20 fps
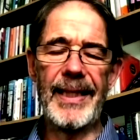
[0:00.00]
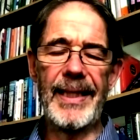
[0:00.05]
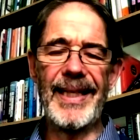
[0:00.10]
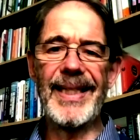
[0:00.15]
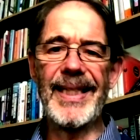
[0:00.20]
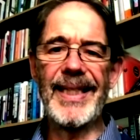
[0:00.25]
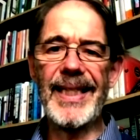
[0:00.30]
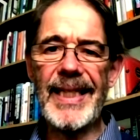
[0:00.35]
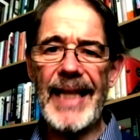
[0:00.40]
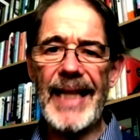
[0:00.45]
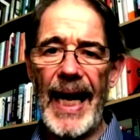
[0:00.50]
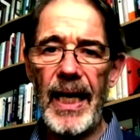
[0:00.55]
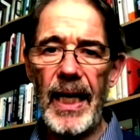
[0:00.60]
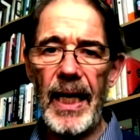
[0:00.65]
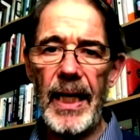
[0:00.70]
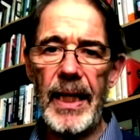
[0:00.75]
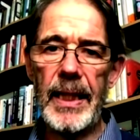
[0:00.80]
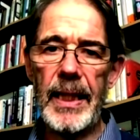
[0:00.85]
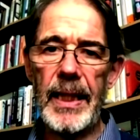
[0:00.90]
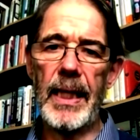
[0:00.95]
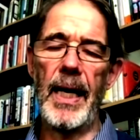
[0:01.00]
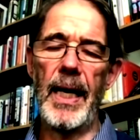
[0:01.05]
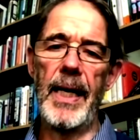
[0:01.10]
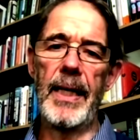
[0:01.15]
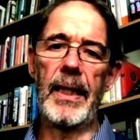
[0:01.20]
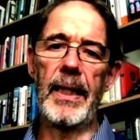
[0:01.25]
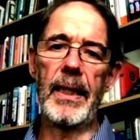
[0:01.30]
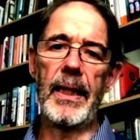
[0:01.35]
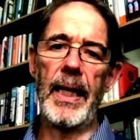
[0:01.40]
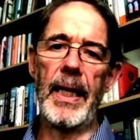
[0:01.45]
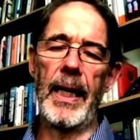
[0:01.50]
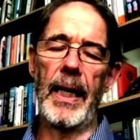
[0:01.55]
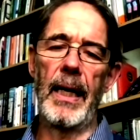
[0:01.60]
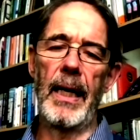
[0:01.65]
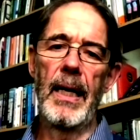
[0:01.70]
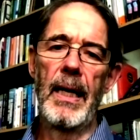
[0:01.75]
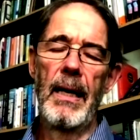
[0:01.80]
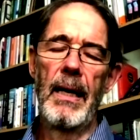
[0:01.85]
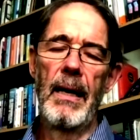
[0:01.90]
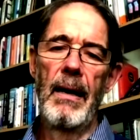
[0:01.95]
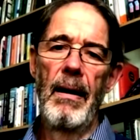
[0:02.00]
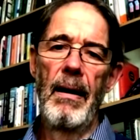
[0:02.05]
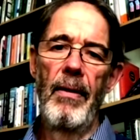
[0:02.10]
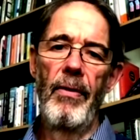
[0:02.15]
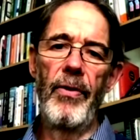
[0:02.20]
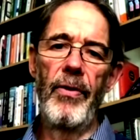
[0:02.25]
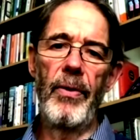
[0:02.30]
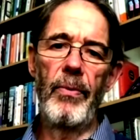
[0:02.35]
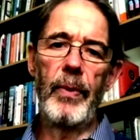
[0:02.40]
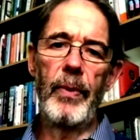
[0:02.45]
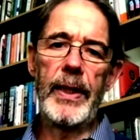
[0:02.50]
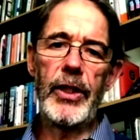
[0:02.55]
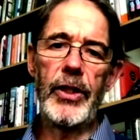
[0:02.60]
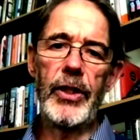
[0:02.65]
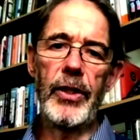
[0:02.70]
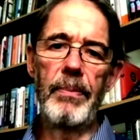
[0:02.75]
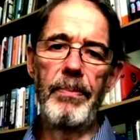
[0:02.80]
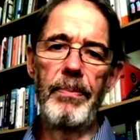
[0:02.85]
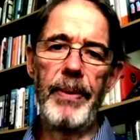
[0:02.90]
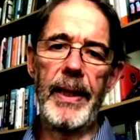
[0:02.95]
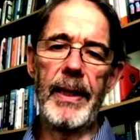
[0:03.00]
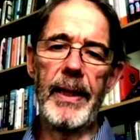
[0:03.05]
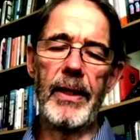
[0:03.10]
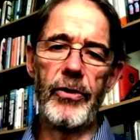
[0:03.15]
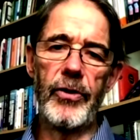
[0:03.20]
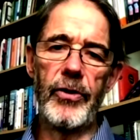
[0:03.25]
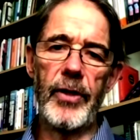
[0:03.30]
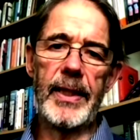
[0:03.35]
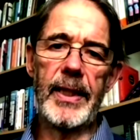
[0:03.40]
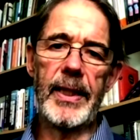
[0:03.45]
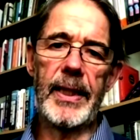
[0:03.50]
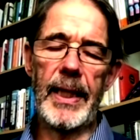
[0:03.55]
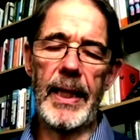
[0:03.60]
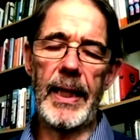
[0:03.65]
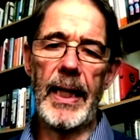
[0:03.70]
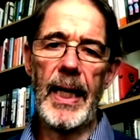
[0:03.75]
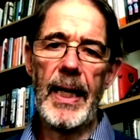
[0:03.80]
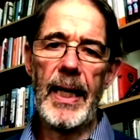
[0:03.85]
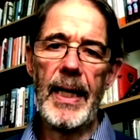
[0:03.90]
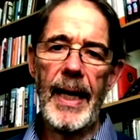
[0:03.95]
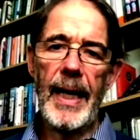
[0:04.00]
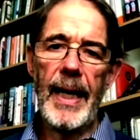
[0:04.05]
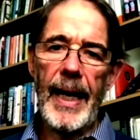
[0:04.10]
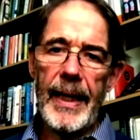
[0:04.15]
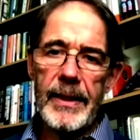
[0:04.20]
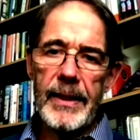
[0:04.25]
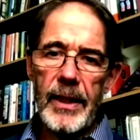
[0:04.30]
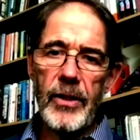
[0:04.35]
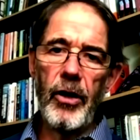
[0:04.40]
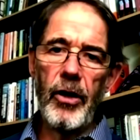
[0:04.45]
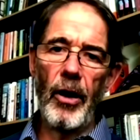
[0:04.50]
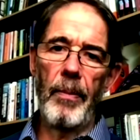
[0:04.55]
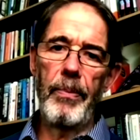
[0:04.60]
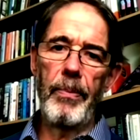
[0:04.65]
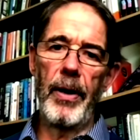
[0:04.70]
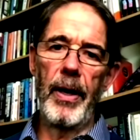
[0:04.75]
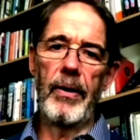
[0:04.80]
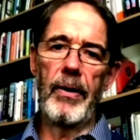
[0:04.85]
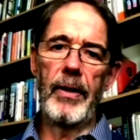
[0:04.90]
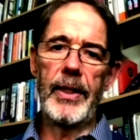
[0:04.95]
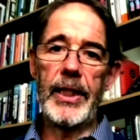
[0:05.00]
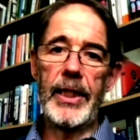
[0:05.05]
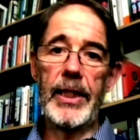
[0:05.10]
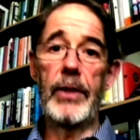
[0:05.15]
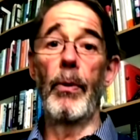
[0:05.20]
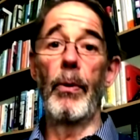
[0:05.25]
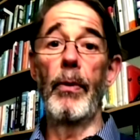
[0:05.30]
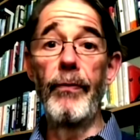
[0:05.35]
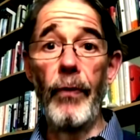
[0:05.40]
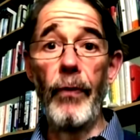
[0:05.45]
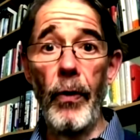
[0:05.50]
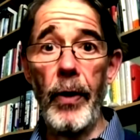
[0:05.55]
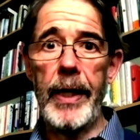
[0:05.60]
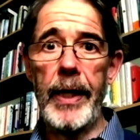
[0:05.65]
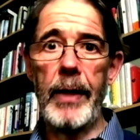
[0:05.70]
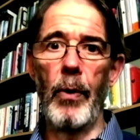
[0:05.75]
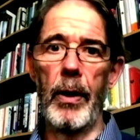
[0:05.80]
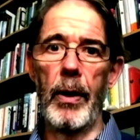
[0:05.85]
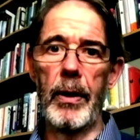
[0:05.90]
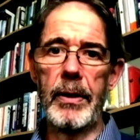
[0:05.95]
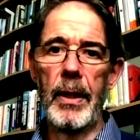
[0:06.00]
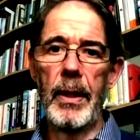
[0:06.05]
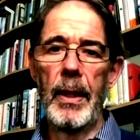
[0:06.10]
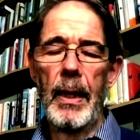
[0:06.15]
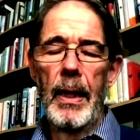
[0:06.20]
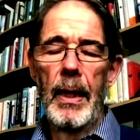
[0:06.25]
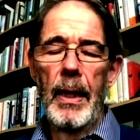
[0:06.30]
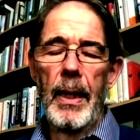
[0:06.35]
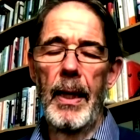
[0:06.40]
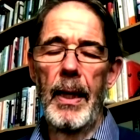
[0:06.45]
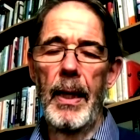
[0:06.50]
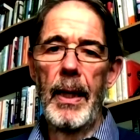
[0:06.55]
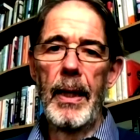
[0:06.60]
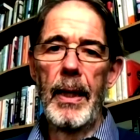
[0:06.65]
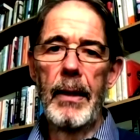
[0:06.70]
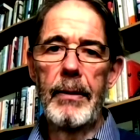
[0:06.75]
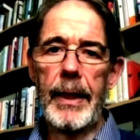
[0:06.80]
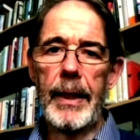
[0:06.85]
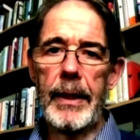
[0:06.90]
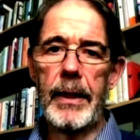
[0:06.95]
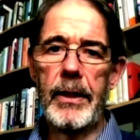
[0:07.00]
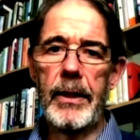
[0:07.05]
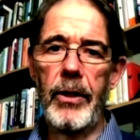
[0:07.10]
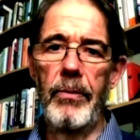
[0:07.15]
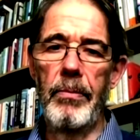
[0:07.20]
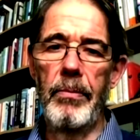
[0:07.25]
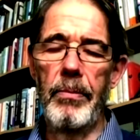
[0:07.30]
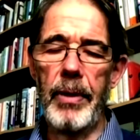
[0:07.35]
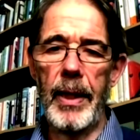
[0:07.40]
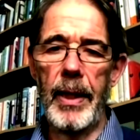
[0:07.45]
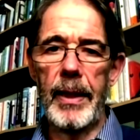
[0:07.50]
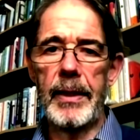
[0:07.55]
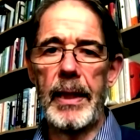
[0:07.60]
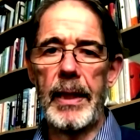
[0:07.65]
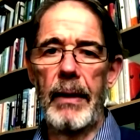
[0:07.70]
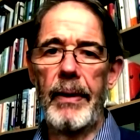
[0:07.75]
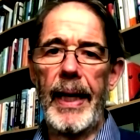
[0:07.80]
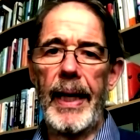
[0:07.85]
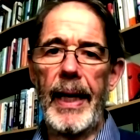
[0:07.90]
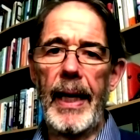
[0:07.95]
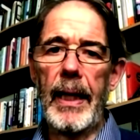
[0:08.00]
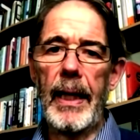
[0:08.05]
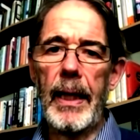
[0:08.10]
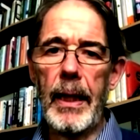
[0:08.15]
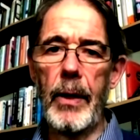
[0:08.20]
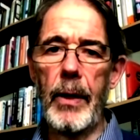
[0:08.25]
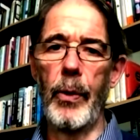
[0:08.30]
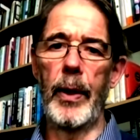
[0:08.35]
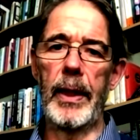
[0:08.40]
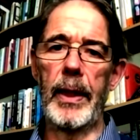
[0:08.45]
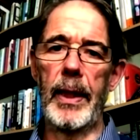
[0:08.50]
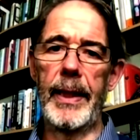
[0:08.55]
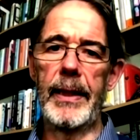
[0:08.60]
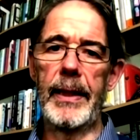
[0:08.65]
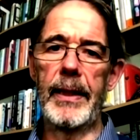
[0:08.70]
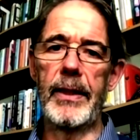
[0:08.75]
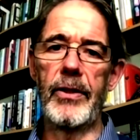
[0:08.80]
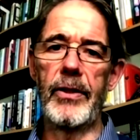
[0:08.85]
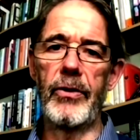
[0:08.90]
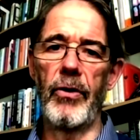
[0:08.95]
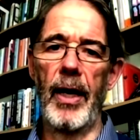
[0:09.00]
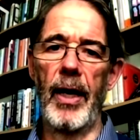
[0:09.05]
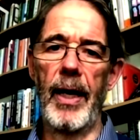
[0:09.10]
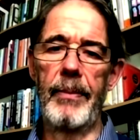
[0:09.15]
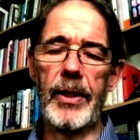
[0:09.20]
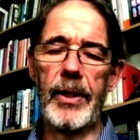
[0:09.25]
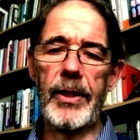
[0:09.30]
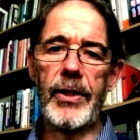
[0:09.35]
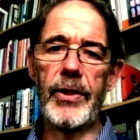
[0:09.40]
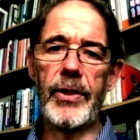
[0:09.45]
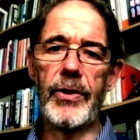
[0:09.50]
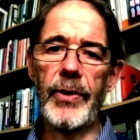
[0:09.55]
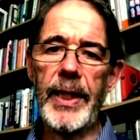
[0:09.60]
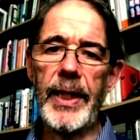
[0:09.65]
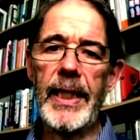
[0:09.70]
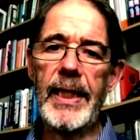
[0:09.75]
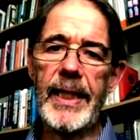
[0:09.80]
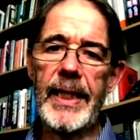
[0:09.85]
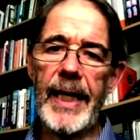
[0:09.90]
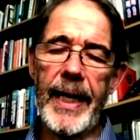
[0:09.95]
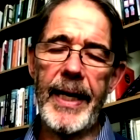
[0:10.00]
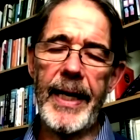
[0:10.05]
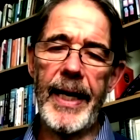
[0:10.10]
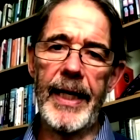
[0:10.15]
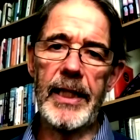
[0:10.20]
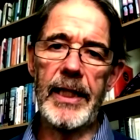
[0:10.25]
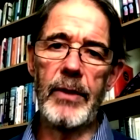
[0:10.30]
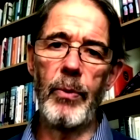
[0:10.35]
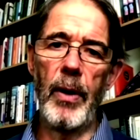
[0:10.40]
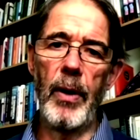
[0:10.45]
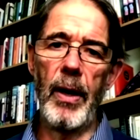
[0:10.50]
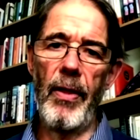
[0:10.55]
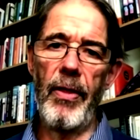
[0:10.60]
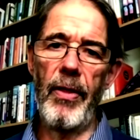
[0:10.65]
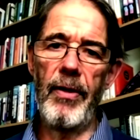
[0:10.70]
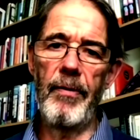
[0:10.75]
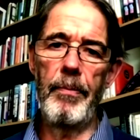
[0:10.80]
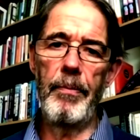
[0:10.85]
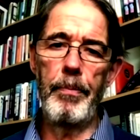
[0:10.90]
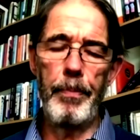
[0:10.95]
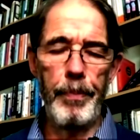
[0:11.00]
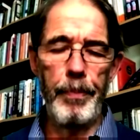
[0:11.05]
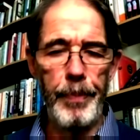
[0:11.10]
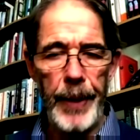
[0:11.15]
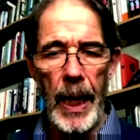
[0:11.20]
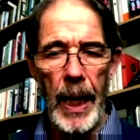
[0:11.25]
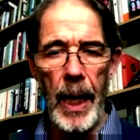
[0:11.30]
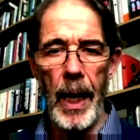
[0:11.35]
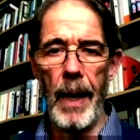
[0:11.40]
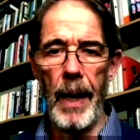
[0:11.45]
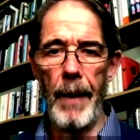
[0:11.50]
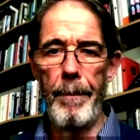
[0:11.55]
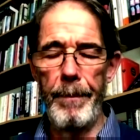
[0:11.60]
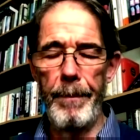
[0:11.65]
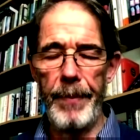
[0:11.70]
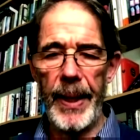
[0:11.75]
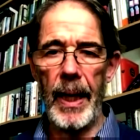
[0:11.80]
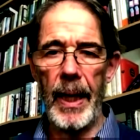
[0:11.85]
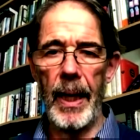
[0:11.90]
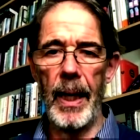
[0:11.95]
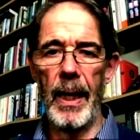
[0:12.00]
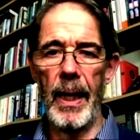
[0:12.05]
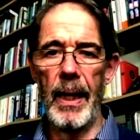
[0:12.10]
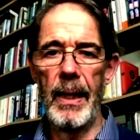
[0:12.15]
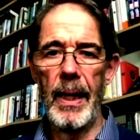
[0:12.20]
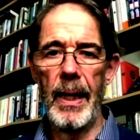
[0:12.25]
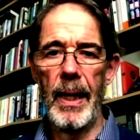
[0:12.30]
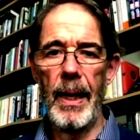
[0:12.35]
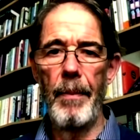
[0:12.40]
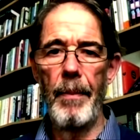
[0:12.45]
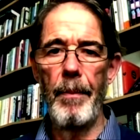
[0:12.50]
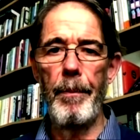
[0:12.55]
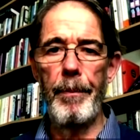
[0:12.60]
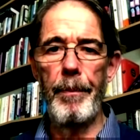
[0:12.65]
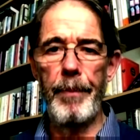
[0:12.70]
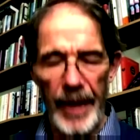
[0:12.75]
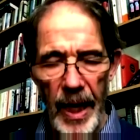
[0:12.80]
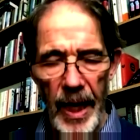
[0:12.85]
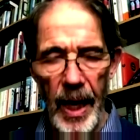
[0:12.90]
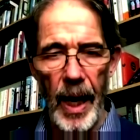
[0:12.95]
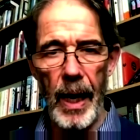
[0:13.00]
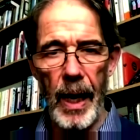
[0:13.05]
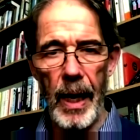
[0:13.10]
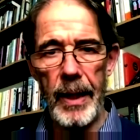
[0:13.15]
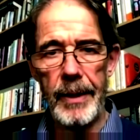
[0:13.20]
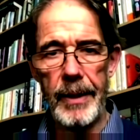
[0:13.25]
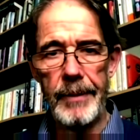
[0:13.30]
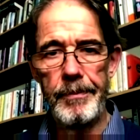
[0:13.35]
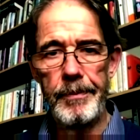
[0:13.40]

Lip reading: It's exactly the kind of thing that we should be addressing as a top priority to avoid what Greta Thunberg so eloquently described as 3 decades worth of blah, blah, blah.